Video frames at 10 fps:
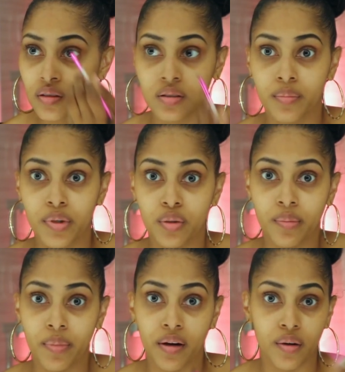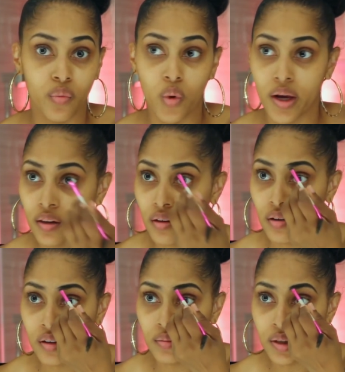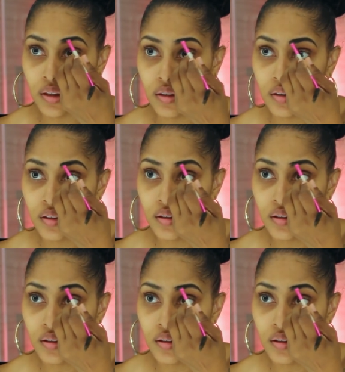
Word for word: Some of you have been married way longer than me.